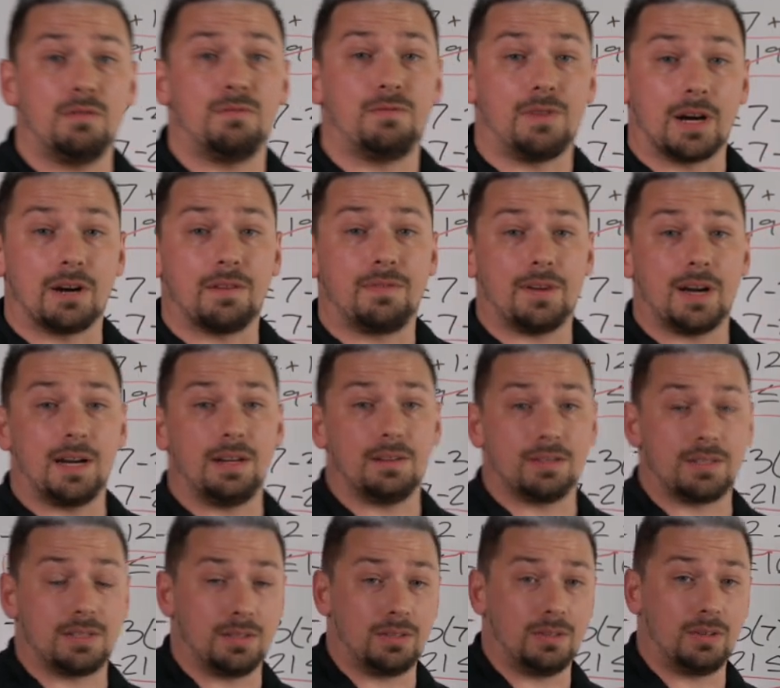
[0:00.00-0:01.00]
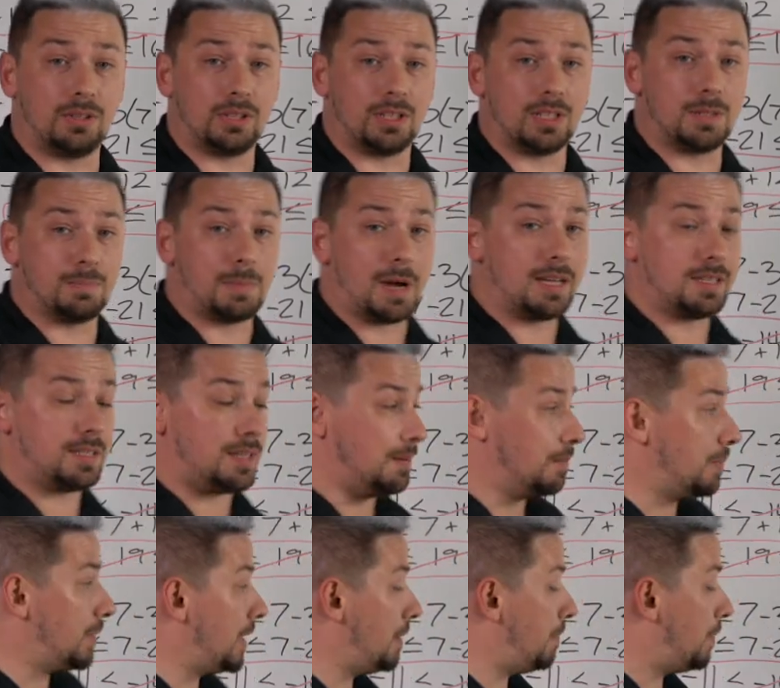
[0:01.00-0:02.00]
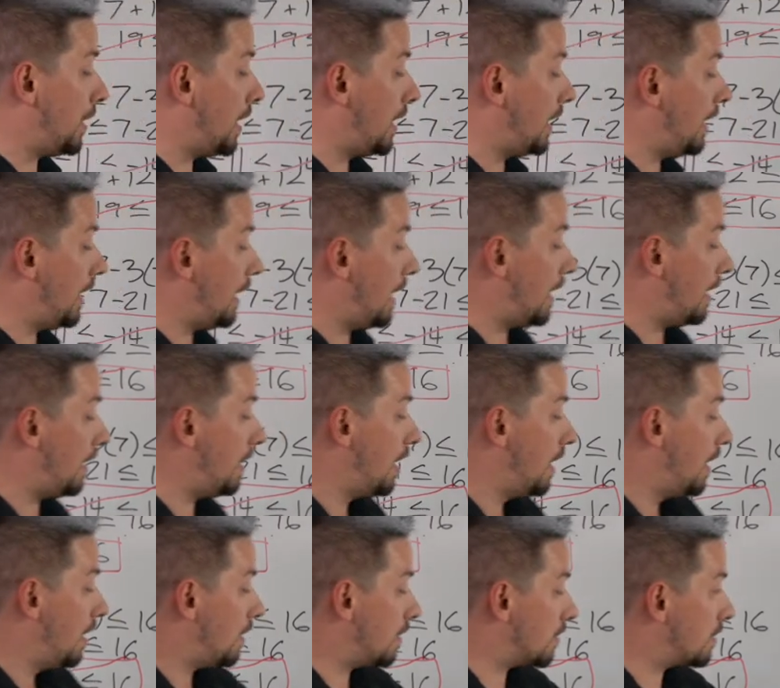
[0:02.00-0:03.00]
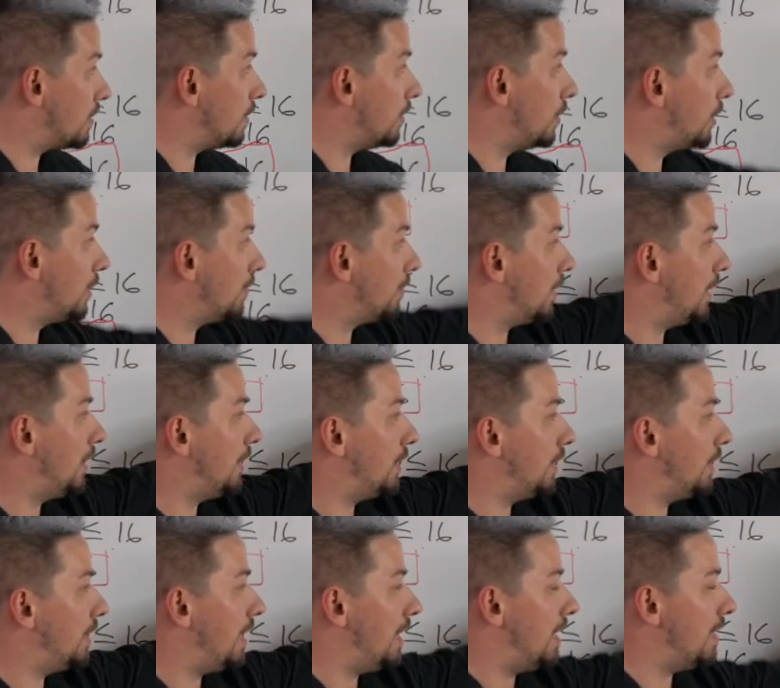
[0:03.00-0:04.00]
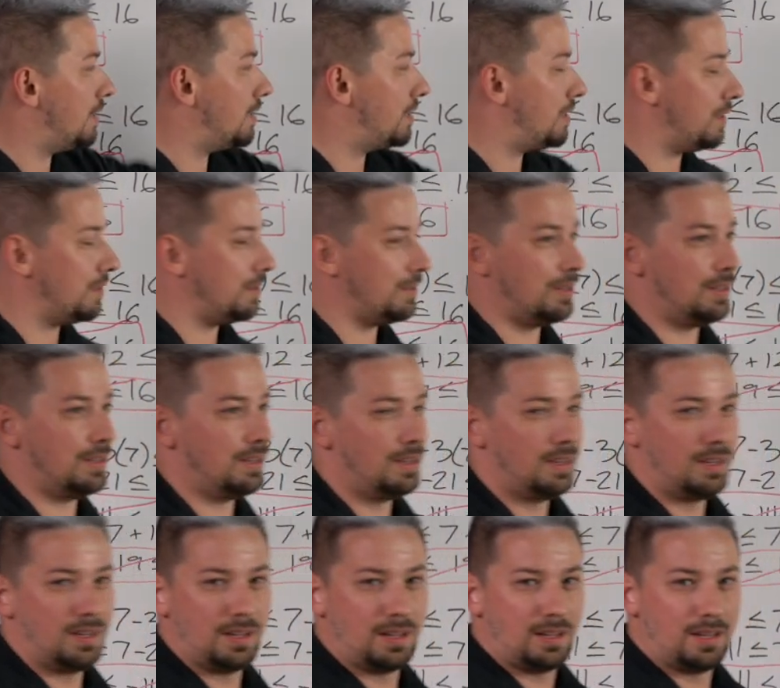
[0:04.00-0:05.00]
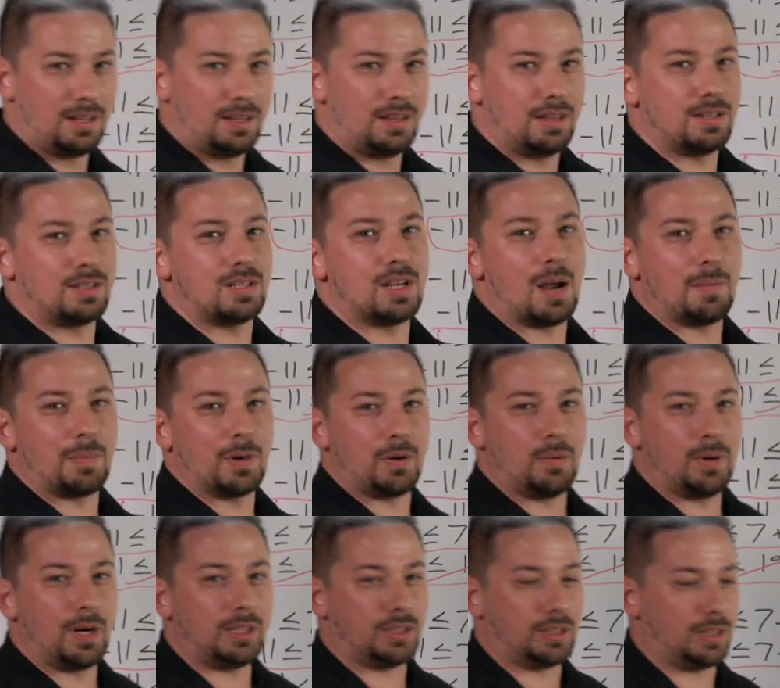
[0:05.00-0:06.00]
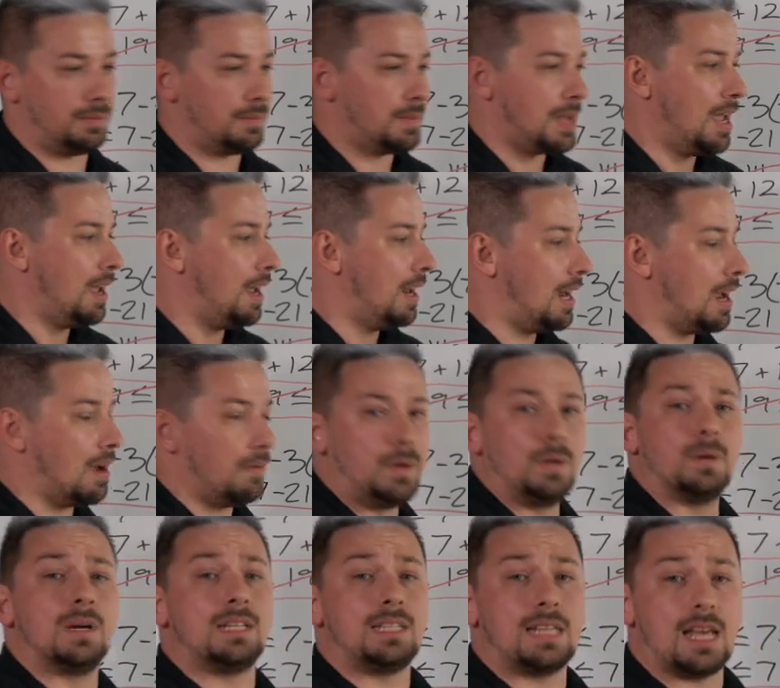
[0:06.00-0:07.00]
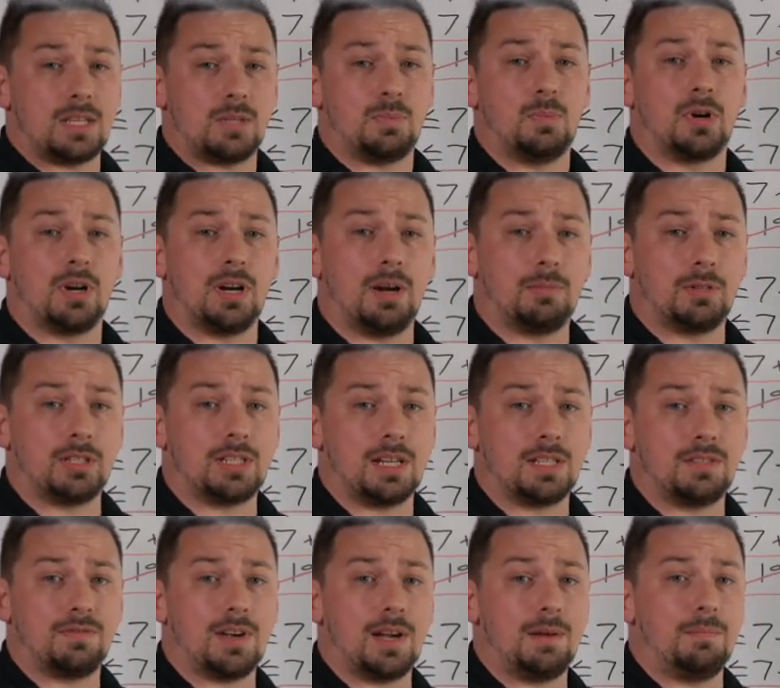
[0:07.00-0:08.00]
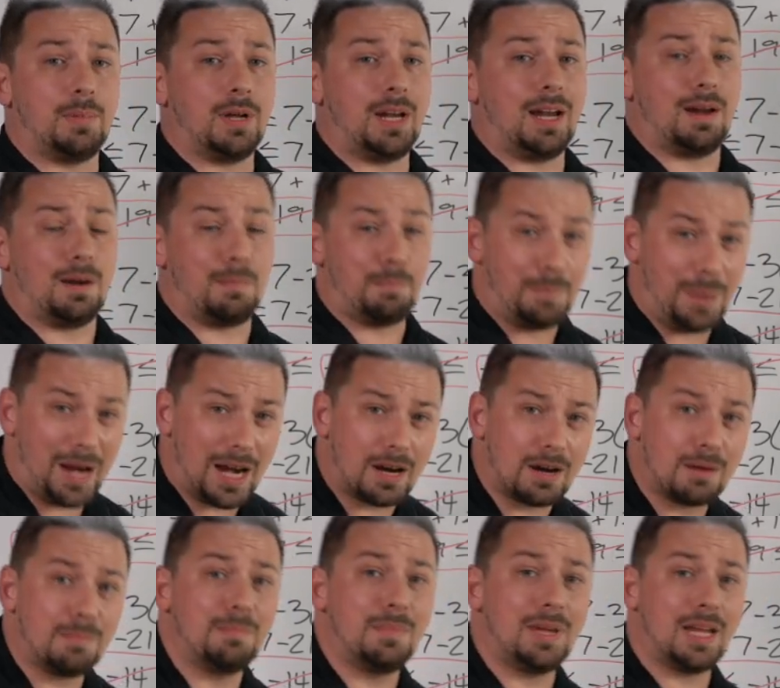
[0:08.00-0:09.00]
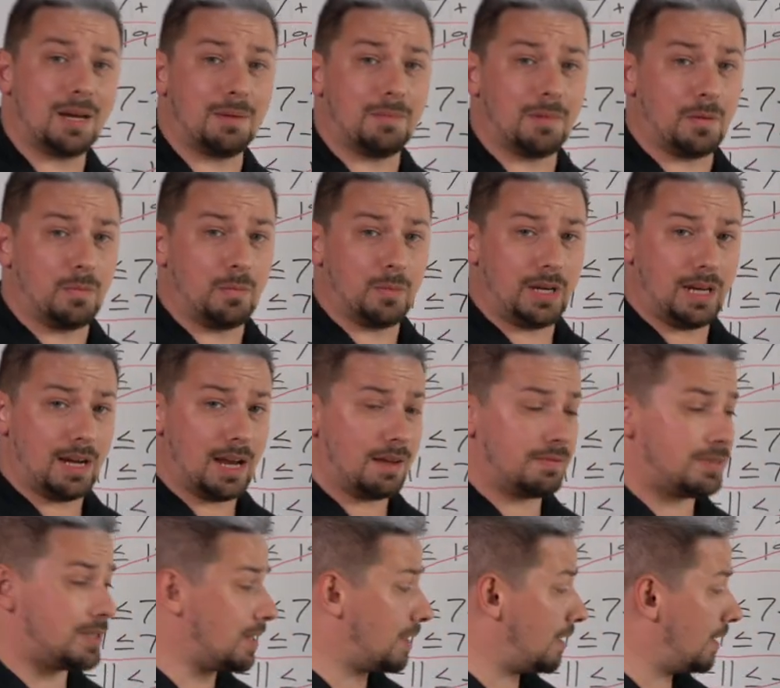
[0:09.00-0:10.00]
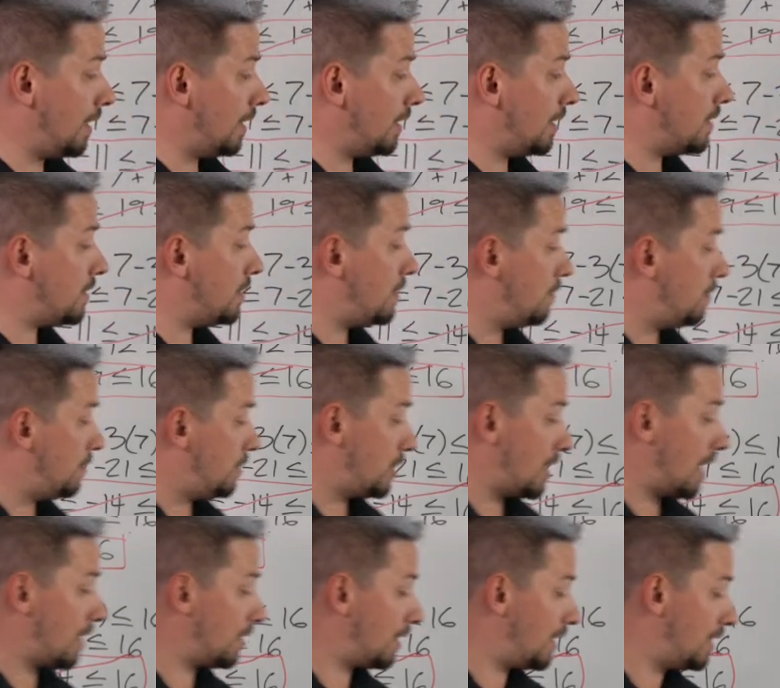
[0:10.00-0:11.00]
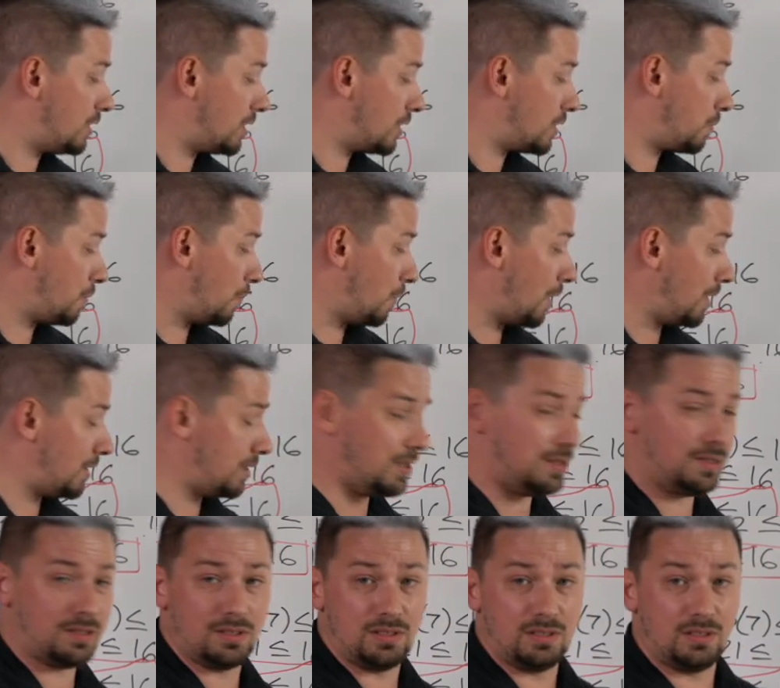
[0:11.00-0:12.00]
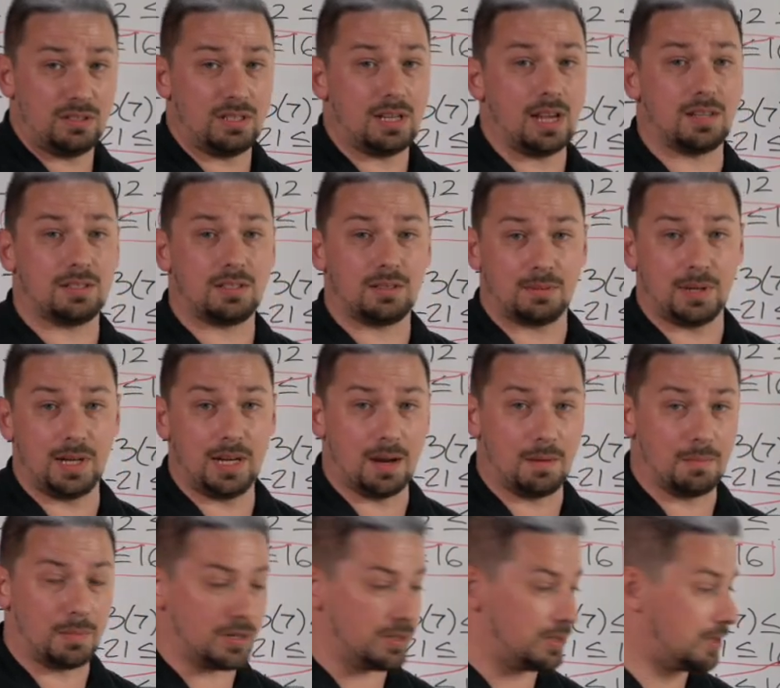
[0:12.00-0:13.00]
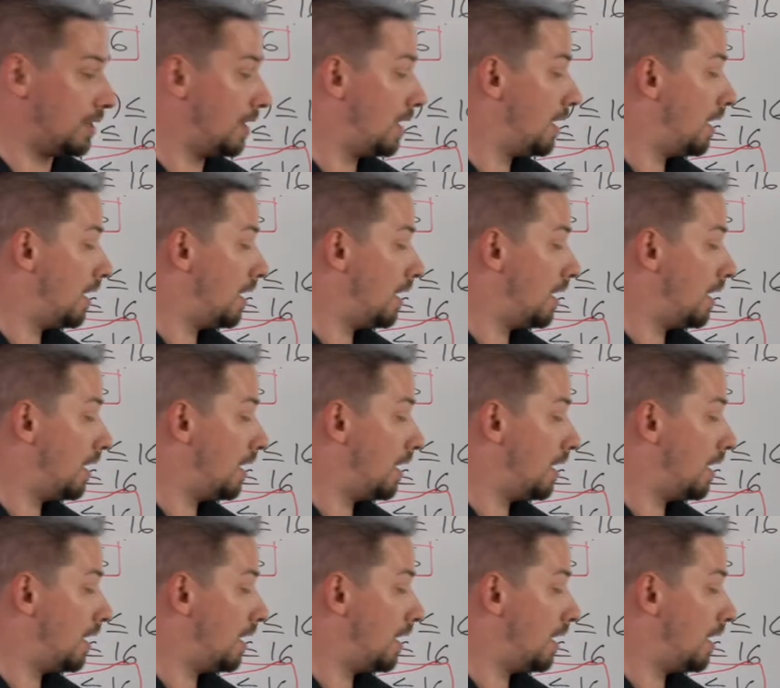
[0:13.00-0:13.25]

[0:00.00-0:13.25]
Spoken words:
verified your solutions by simply plugging in your solution region into the top equation. Now, if you want to test more numbers, that's fine. But at a bare minimum, when you have something like this, you generally just want to test 3 numbers.